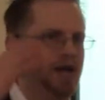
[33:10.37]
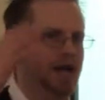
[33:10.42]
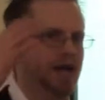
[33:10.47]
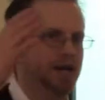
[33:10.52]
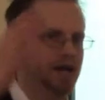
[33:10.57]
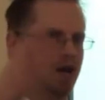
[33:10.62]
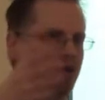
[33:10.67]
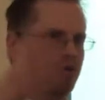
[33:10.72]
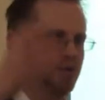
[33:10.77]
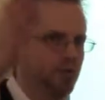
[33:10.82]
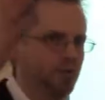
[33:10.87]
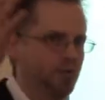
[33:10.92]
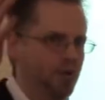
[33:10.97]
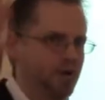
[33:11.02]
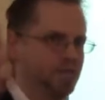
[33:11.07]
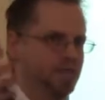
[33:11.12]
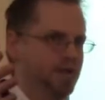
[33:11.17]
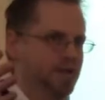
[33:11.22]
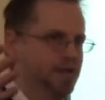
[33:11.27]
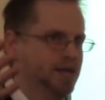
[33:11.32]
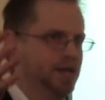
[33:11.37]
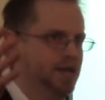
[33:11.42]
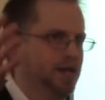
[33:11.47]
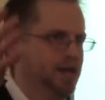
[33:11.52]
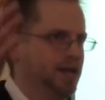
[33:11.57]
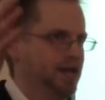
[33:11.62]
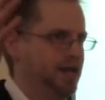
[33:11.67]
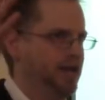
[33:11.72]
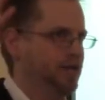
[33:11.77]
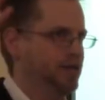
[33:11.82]
and other women
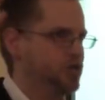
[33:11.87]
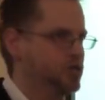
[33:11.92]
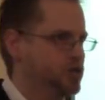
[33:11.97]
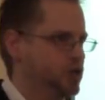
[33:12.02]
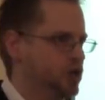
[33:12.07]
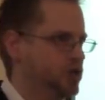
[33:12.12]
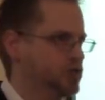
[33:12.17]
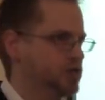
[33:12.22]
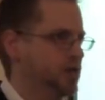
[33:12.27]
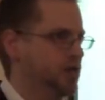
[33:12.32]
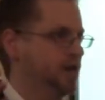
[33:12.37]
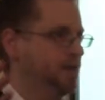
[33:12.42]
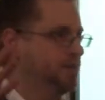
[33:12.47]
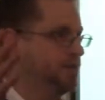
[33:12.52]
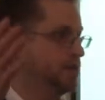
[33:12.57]
in the church.